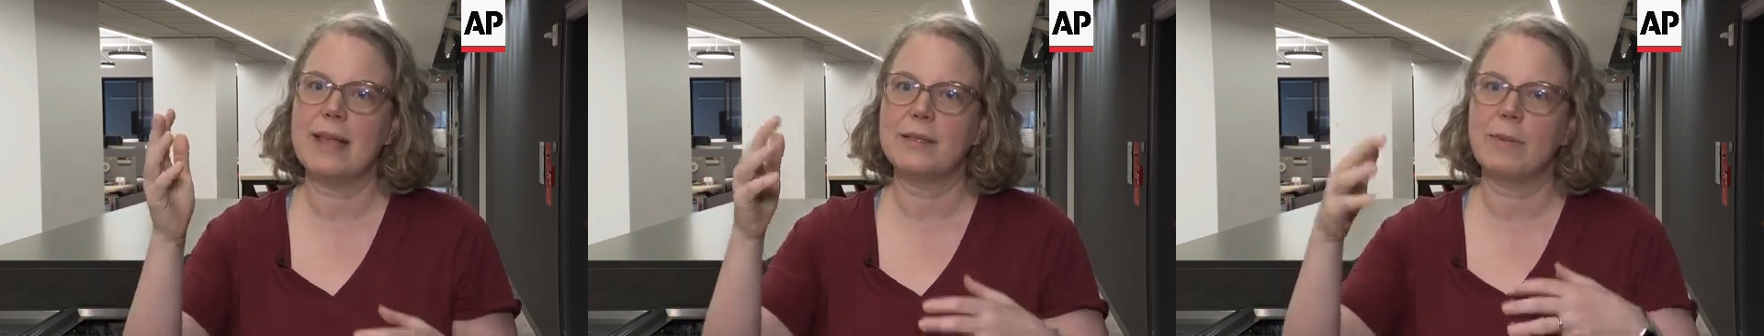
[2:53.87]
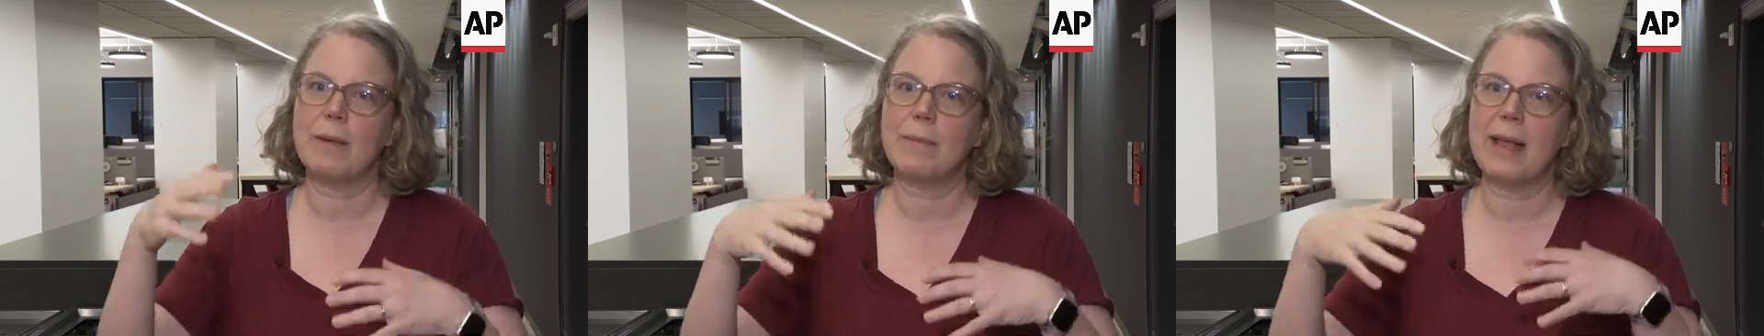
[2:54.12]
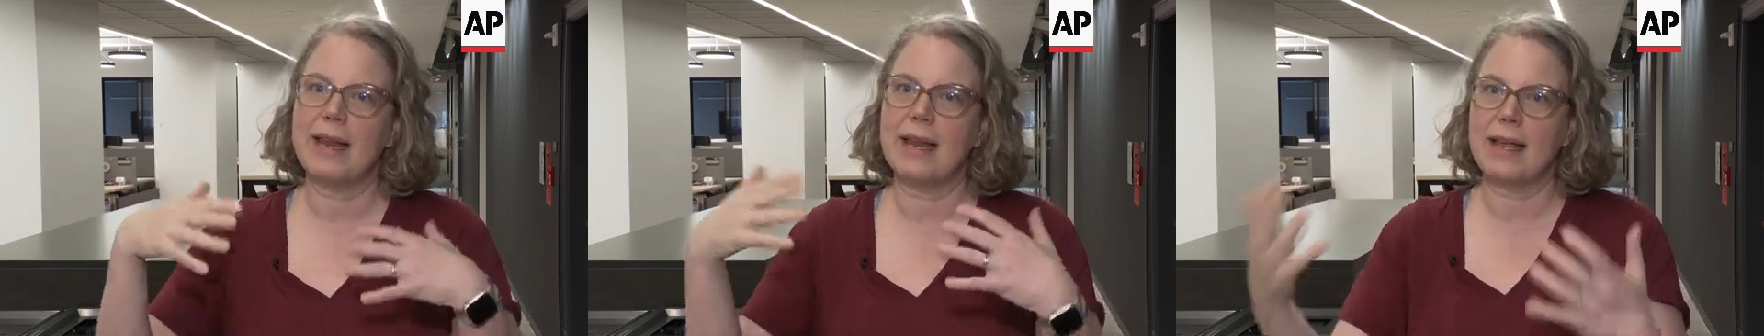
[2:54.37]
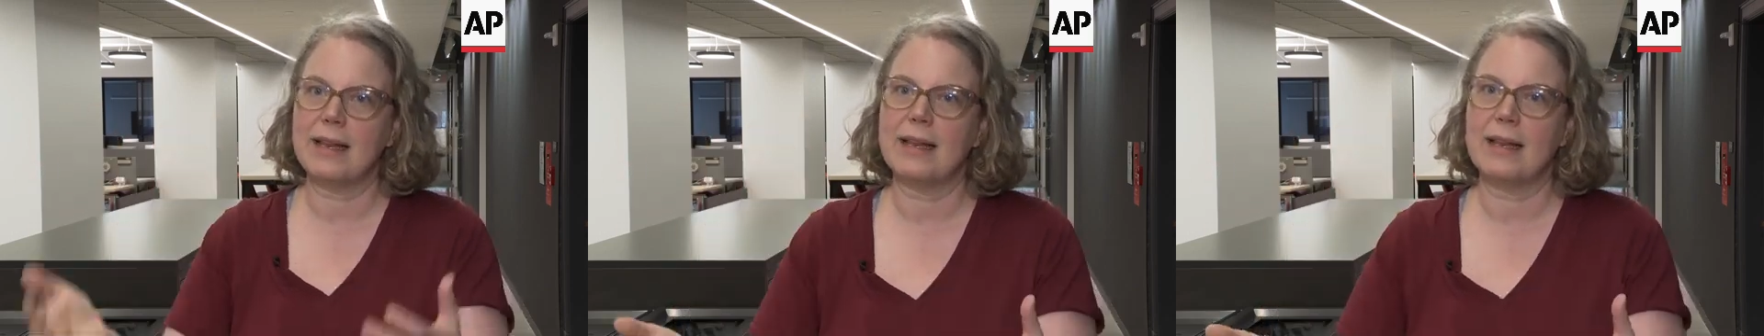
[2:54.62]
is what made
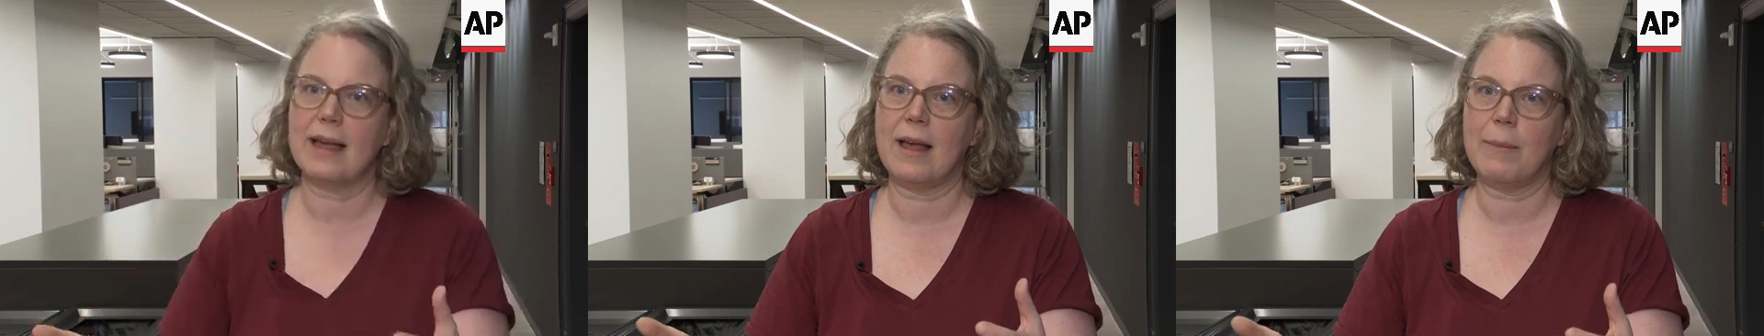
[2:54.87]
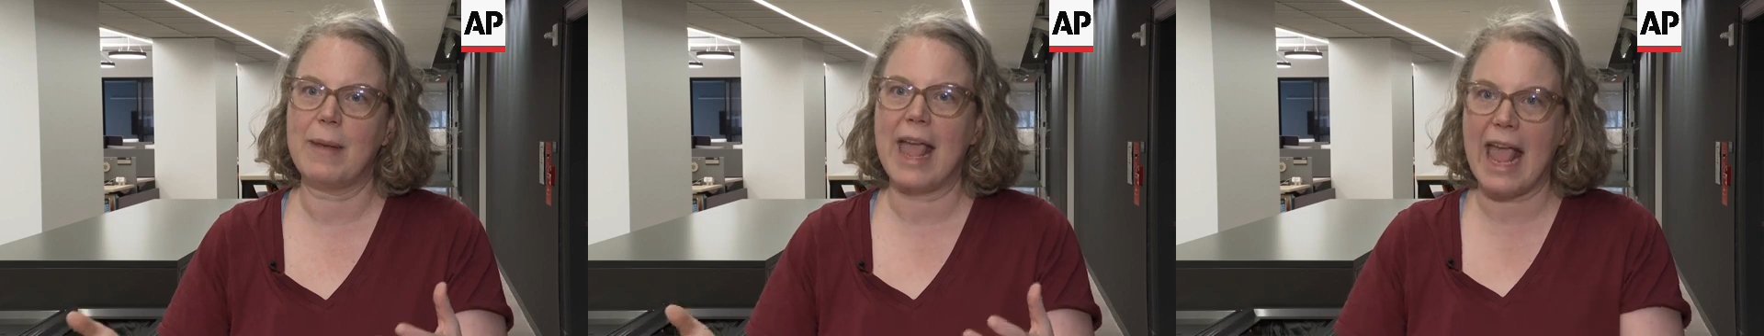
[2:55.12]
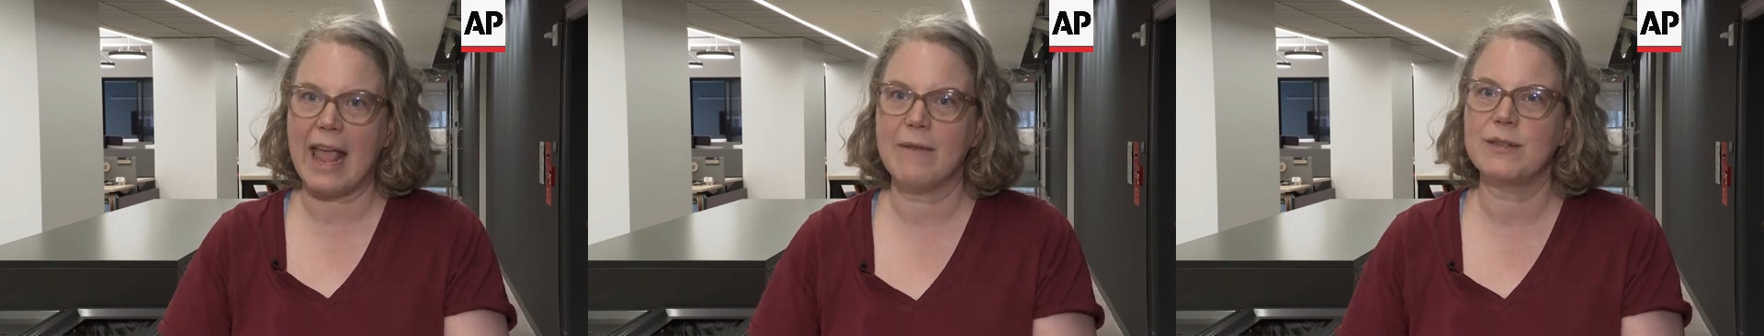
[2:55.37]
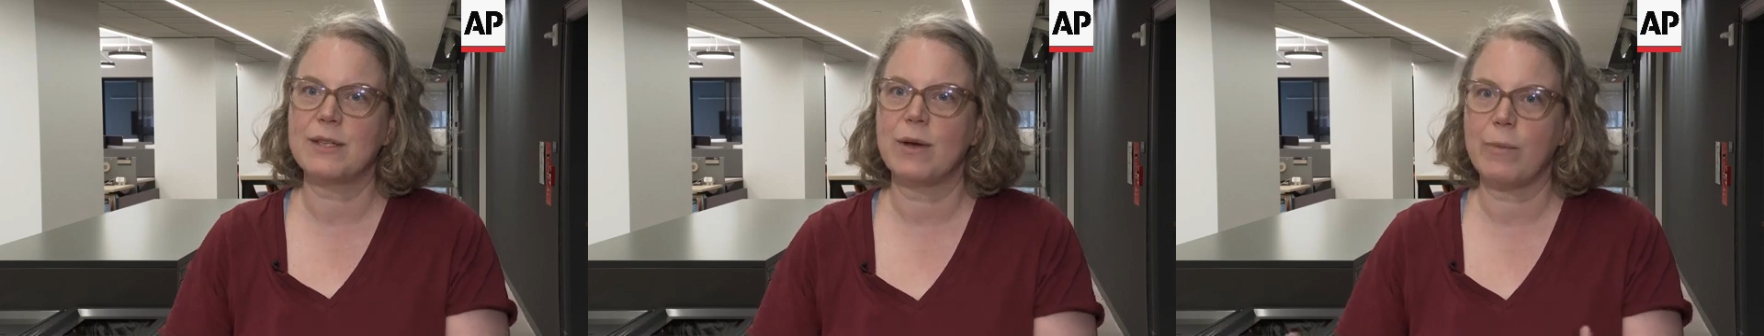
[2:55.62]
it uh,
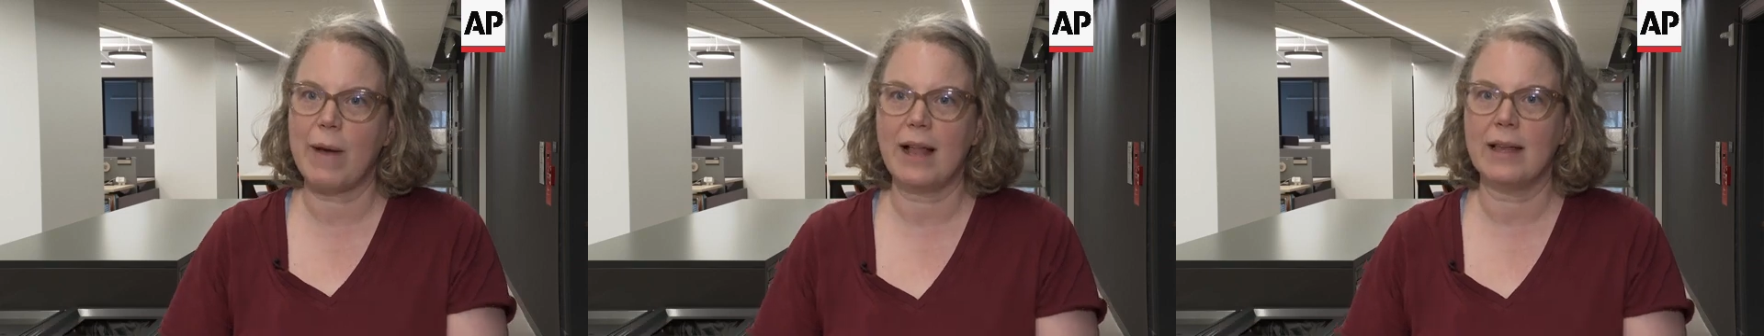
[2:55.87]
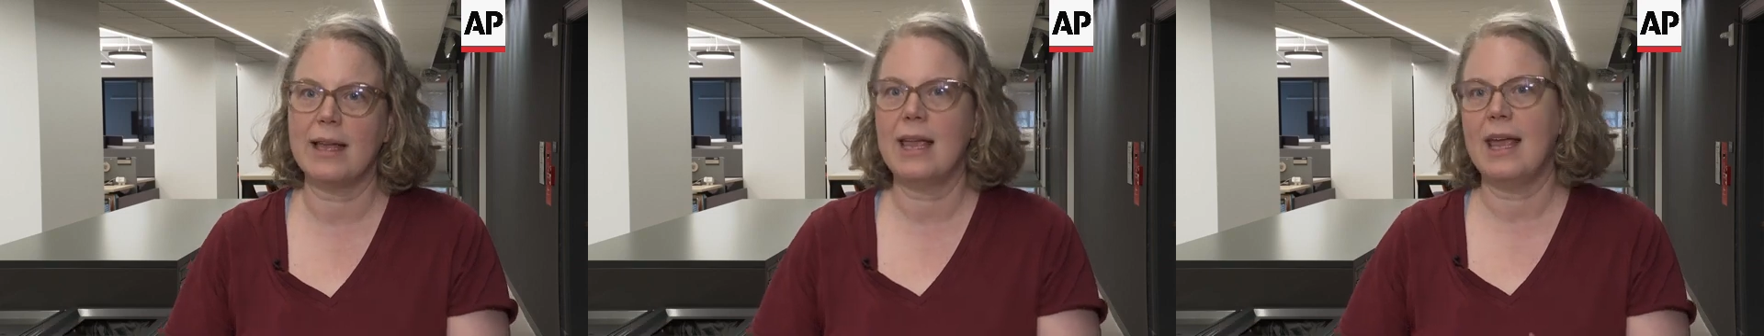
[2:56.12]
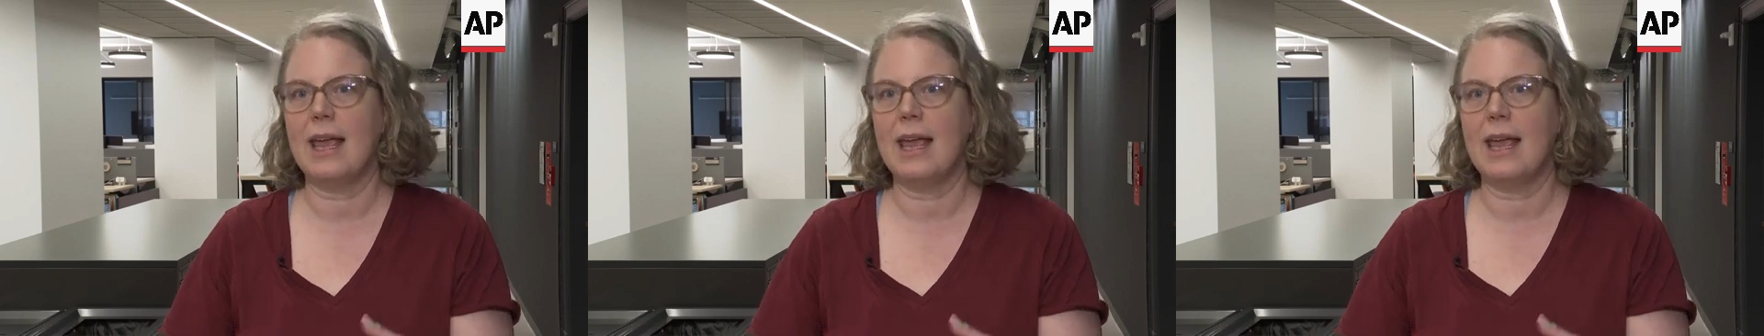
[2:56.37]
behave so well.